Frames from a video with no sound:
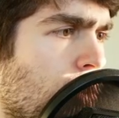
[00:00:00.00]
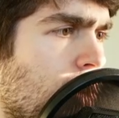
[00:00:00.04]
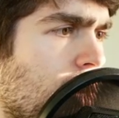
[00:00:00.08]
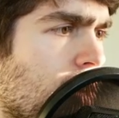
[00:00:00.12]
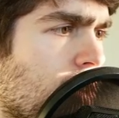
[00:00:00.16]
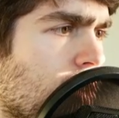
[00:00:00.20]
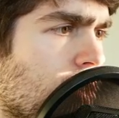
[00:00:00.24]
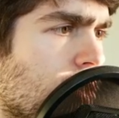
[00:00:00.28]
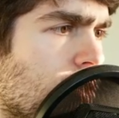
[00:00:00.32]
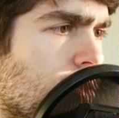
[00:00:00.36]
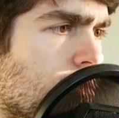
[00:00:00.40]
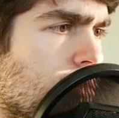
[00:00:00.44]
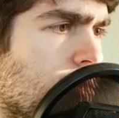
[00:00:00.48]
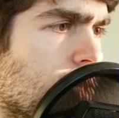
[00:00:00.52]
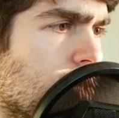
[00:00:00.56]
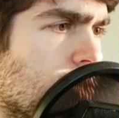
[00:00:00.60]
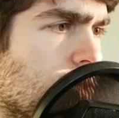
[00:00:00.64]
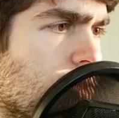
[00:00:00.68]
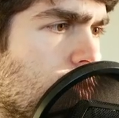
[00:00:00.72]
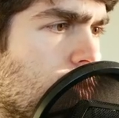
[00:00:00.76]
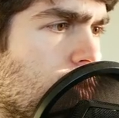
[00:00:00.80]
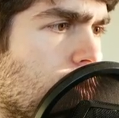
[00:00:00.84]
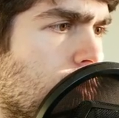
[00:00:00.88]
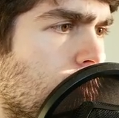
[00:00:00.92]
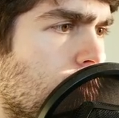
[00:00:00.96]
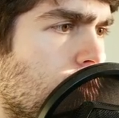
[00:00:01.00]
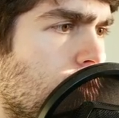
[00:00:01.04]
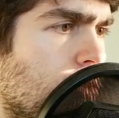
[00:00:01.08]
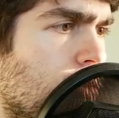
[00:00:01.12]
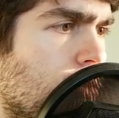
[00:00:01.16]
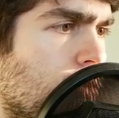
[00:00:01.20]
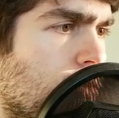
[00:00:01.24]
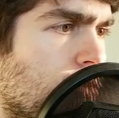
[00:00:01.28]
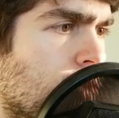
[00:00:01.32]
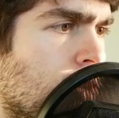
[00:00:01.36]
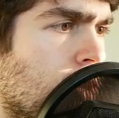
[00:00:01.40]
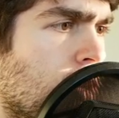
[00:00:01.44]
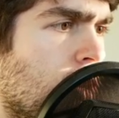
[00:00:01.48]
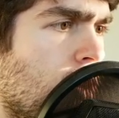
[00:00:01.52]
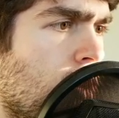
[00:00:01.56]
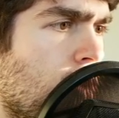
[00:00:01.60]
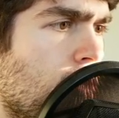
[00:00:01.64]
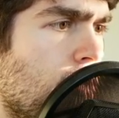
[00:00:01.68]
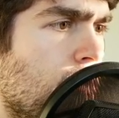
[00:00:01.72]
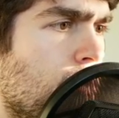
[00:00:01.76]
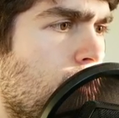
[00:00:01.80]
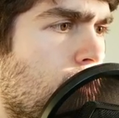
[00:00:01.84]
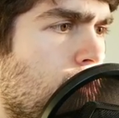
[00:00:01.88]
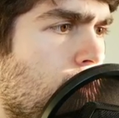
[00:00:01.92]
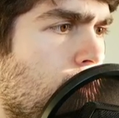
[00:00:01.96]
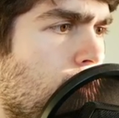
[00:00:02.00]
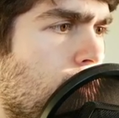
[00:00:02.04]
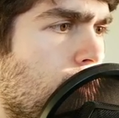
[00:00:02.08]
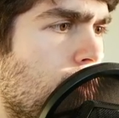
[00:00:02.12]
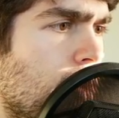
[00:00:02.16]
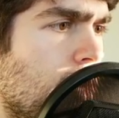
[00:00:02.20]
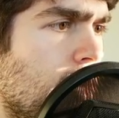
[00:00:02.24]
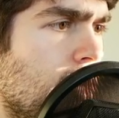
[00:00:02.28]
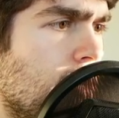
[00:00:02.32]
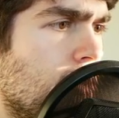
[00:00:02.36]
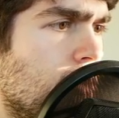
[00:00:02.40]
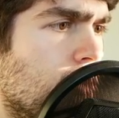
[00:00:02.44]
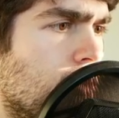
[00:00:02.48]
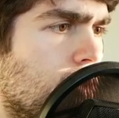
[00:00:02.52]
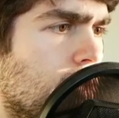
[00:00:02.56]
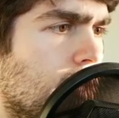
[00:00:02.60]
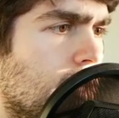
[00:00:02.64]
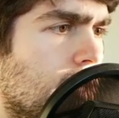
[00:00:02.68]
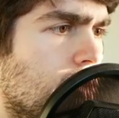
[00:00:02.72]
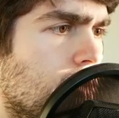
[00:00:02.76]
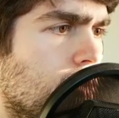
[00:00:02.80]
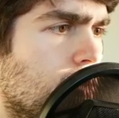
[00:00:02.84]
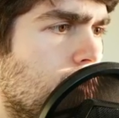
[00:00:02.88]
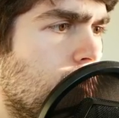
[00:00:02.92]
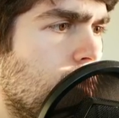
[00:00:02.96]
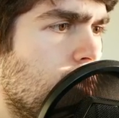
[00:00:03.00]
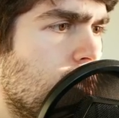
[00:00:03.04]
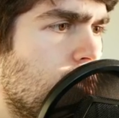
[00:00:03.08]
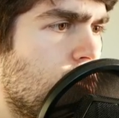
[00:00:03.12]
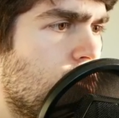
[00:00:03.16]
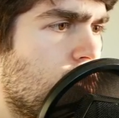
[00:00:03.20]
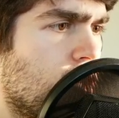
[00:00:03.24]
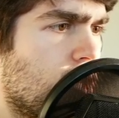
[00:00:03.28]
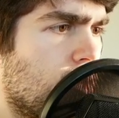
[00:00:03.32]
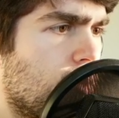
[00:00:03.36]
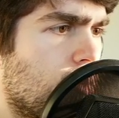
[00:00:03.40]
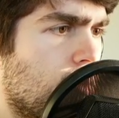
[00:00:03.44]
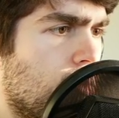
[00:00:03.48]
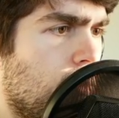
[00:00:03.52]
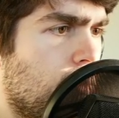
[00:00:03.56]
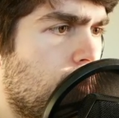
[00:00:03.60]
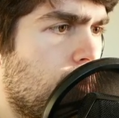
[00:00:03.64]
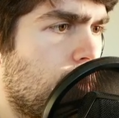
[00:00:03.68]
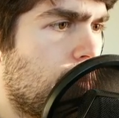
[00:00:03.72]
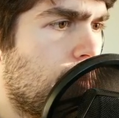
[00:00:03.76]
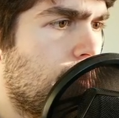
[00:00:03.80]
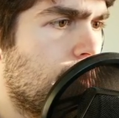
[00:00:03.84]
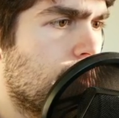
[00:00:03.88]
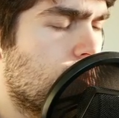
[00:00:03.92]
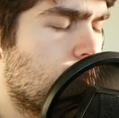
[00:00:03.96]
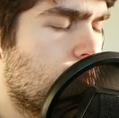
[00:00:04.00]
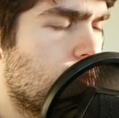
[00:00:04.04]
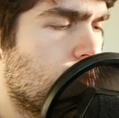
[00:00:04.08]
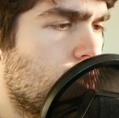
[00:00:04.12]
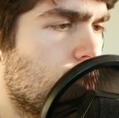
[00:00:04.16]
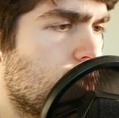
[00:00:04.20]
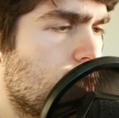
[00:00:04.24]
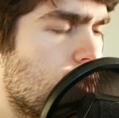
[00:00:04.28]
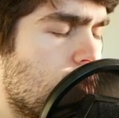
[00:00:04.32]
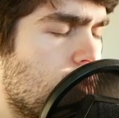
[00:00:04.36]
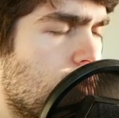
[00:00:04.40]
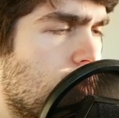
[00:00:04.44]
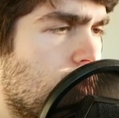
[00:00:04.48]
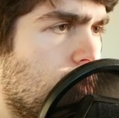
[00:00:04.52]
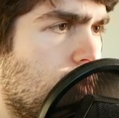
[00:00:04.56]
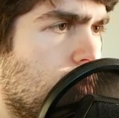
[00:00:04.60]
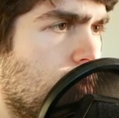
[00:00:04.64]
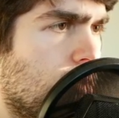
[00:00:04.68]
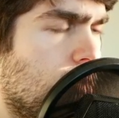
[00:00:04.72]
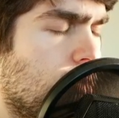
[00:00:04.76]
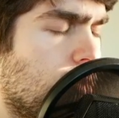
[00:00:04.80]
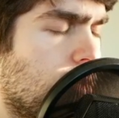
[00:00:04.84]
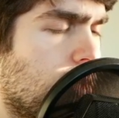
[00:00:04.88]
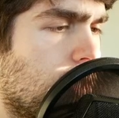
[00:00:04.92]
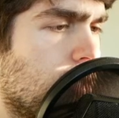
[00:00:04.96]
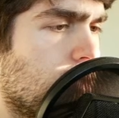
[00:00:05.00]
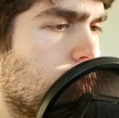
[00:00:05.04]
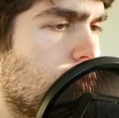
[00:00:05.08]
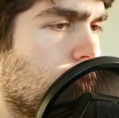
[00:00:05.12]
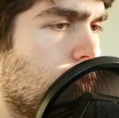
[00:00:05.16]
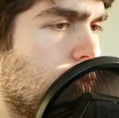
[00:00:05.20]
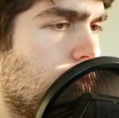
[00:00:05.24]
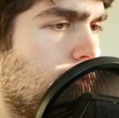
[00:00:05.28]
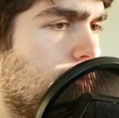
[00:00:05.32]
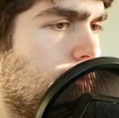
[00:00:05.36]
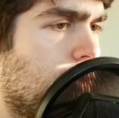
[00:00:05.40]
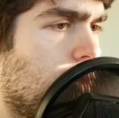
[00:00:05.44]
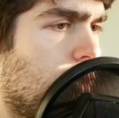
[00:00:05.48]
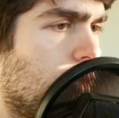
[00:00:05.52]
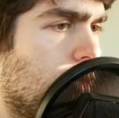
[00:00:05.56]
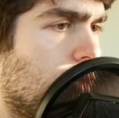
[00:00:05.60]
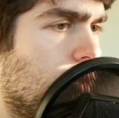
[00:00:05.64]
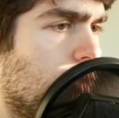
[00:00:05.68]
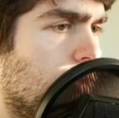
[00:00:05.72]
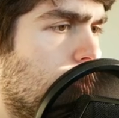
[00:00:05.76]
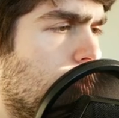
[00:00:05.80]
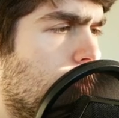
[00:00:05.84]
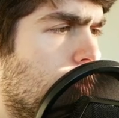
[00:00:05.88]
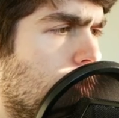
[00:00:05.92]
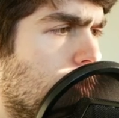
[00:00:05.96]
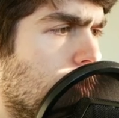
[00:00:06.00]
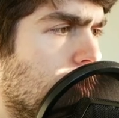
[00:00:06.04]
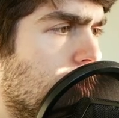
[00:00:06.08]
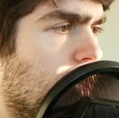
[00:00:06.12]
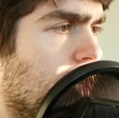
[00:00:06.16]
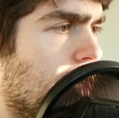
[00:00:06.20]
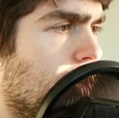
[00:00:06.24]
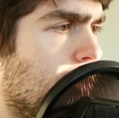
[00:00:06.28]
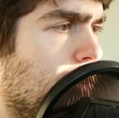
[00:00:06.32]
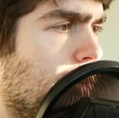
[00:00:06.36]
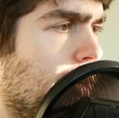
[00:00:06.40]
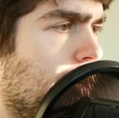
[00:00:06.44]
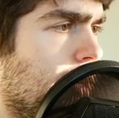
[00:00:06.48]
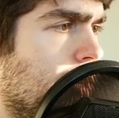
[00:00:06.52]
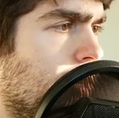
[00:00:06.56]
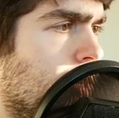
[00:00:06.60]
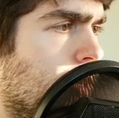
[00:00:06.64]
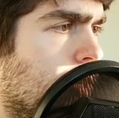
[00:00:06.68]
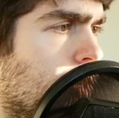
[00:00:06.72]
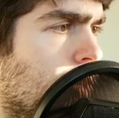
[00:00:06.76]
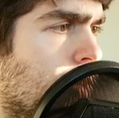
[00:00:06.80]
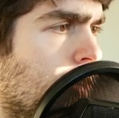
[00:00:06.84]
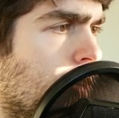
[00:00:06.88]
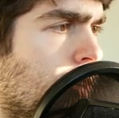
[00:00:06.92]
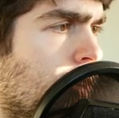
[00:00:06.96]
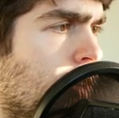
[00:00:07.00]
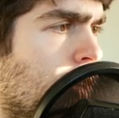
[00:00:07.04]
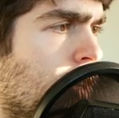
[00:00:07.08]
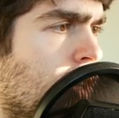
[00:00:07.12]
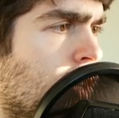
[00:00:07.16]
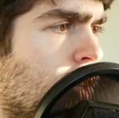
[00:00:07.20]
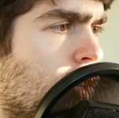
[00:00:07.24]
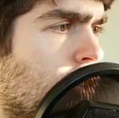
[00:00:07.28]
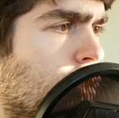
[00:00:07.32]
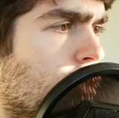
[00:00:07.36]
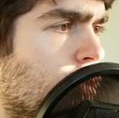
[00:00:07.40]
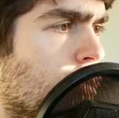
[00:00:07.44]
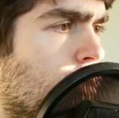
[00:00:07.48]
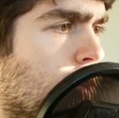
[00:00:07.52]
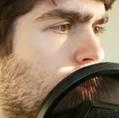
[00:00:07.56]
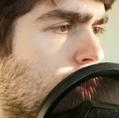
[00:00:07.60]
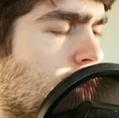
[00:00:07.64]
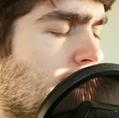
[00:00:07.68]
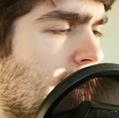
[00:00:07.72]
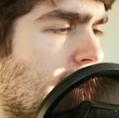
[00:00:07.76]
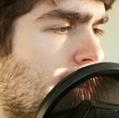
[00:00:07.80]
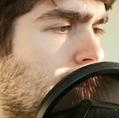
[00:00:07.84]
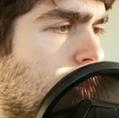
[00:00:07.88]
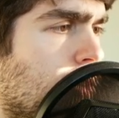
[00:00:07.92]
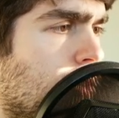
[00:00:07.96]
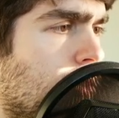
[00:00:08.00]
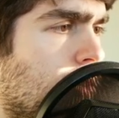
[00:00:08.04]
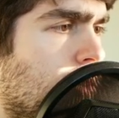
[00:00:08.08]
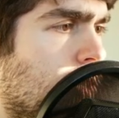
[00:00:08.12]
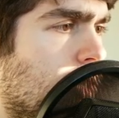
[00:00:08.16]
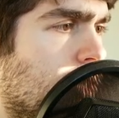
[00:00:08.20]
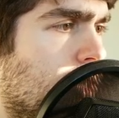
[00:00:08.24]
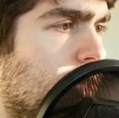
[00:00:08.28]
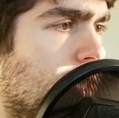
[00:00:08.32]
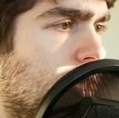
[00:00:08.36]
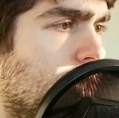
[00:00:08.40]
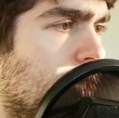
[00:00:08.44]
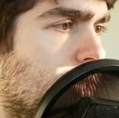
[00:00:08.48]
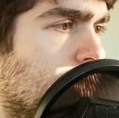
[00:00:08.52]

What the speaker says: arguments are moved to 3 32-bit general purpose register. Okay, so they follow that way. You are now in